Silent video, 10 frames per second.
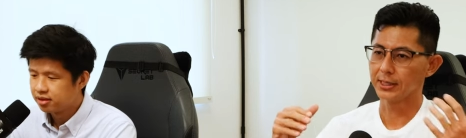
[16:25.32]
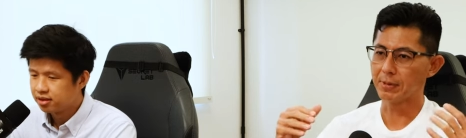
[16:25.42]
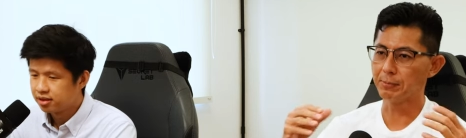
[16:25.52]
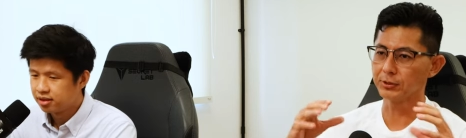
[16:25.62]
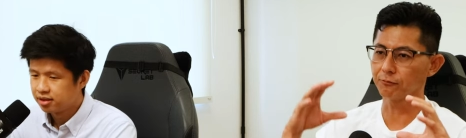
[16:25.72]
Speaker 1: their
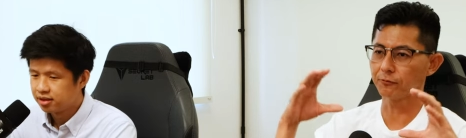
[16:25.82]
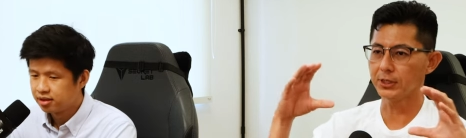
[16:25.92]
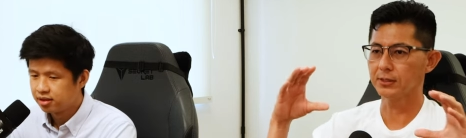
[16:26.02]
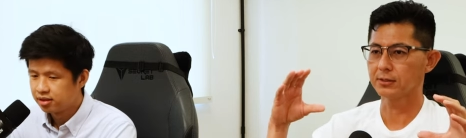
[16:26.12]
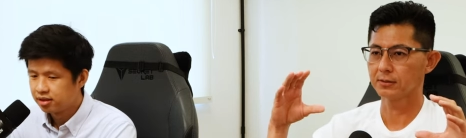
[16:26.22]
membership
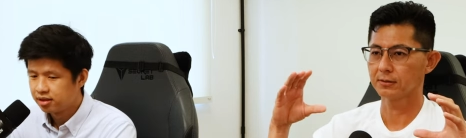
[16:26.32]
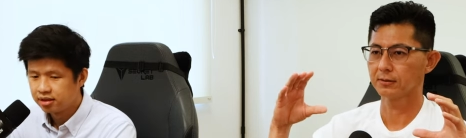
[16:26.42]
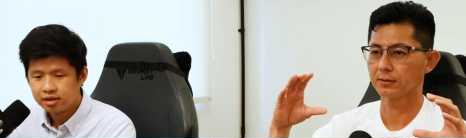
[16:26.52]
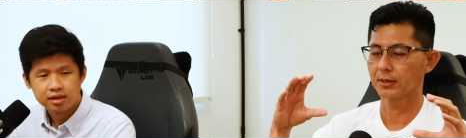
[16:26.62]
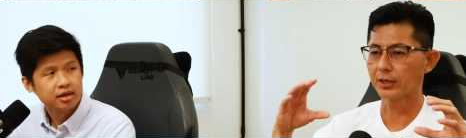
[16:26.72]
fees,
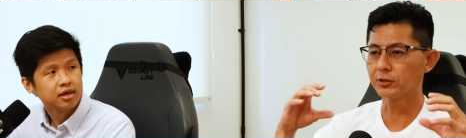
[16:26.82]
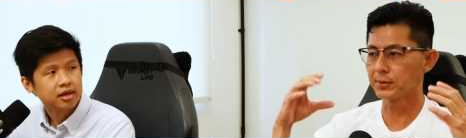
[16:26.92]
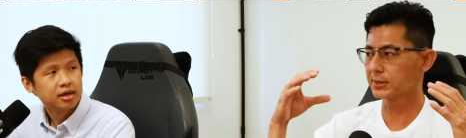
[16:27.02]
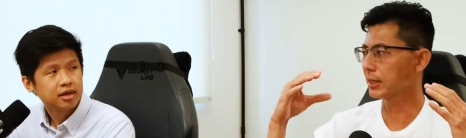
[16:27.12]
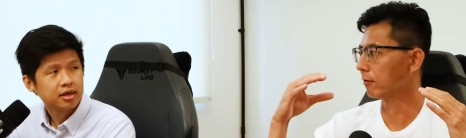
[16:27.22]
hundred
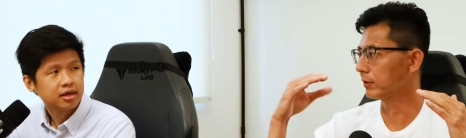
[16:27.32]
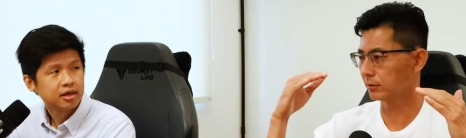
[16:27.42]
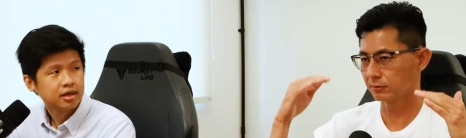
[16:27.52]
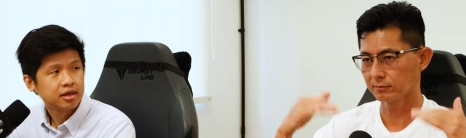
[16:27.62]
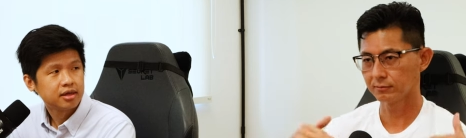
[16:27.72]
percent of it
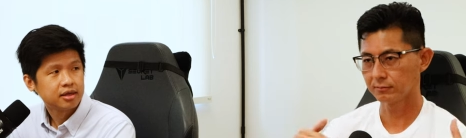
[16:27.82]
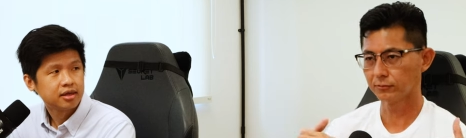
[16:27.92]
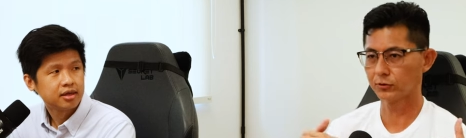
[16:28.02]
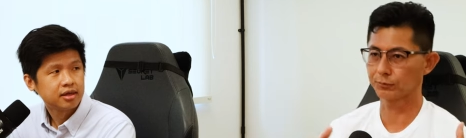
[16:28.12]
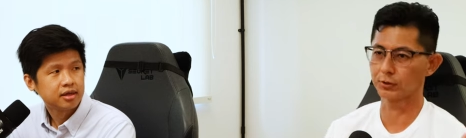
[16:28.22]

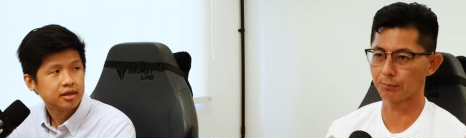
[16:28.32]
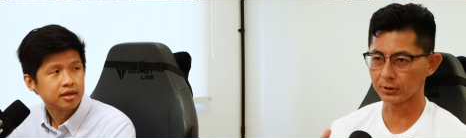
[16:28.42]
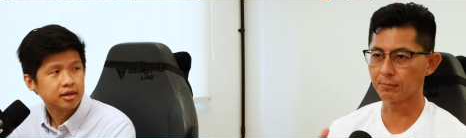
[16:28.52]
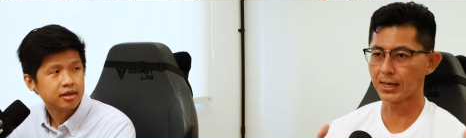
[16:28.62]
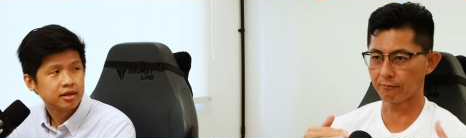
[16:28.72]
flows to the
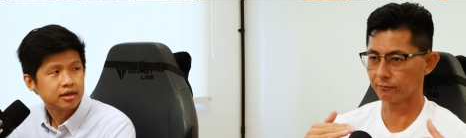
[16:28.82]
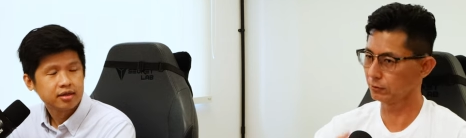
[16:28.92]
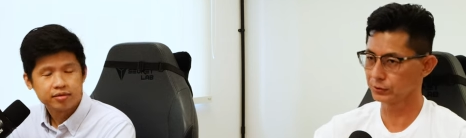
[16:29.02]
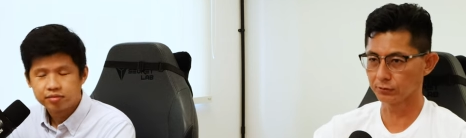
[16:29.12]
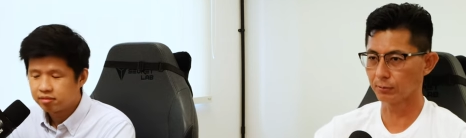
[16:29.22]
bottom line, correct.
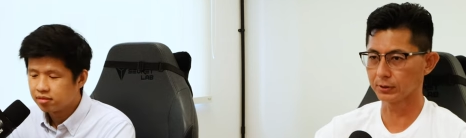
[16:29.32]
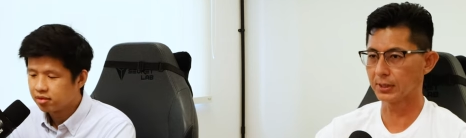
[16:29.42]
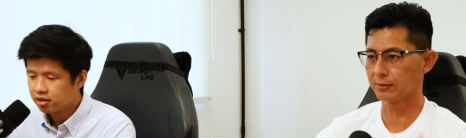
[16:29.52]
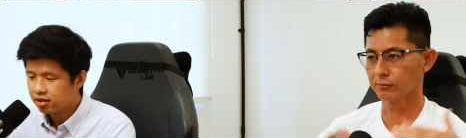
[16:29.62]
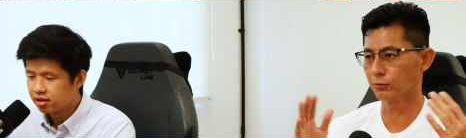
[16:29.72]
flows to the
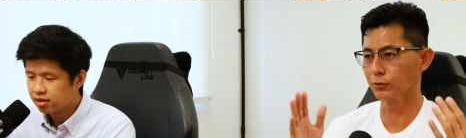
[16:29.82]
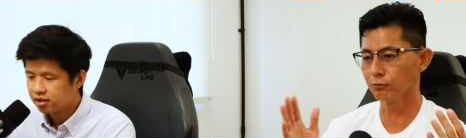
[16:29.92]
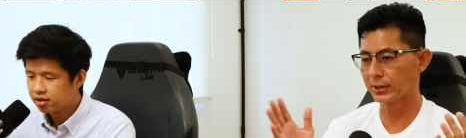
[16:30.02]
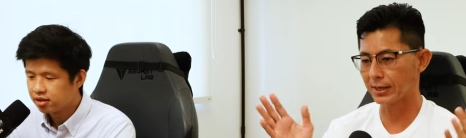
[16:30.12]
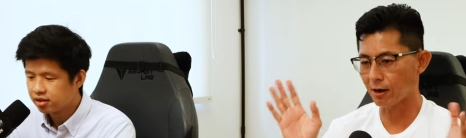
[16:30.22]
bottom line. You
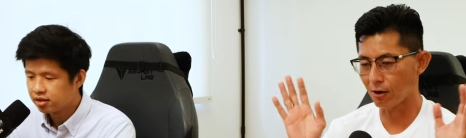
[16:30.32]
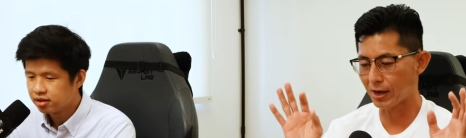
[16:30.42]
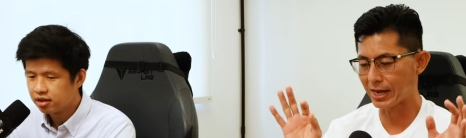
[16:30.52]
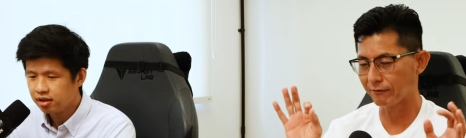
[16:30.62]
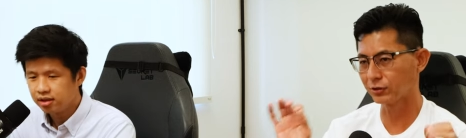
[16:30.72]
know that
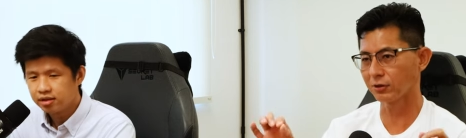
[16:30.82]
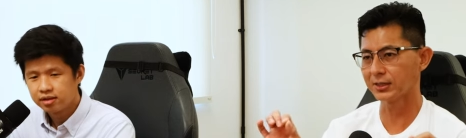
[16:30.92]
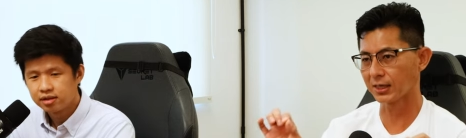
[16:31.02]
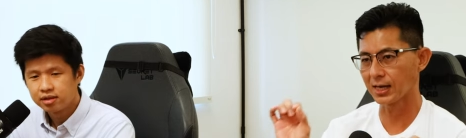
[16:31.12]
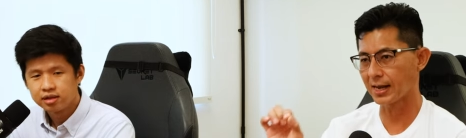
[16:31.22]
every dollar
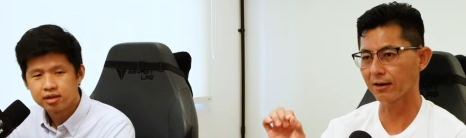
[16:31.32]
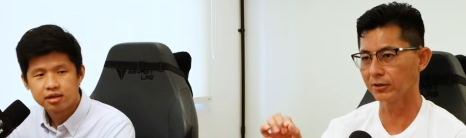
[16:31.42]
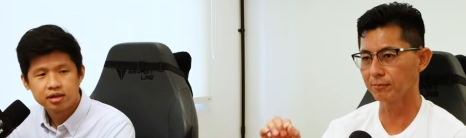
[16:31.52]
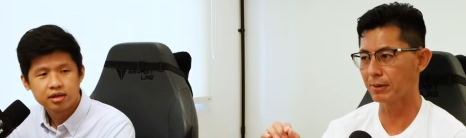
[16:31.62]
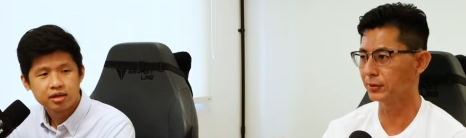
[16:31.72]
they collect
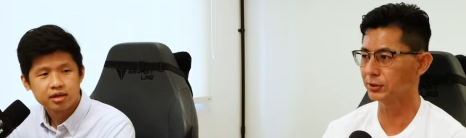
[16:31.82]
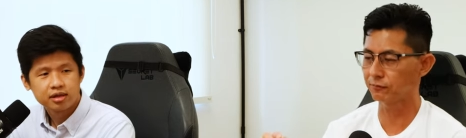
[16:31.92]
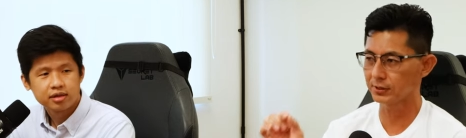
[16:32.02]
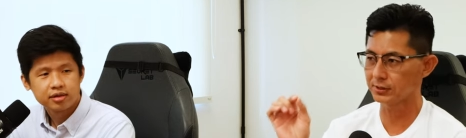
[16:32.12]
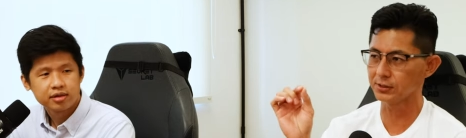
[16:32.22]
on the
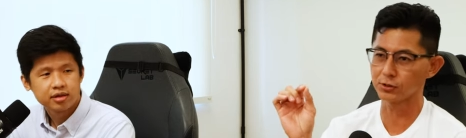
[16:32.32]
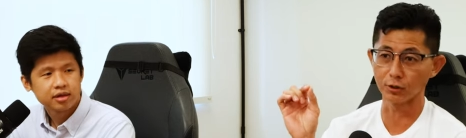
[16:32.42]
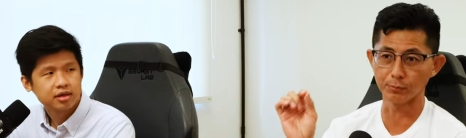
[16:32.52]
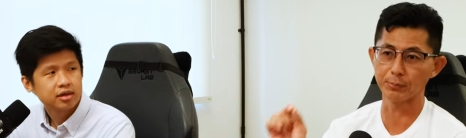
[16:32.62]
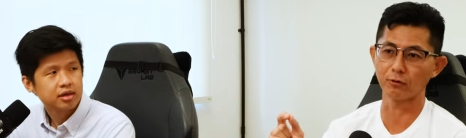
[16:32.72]
membership fees is
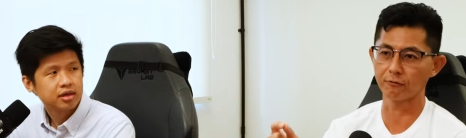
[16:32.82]
going to be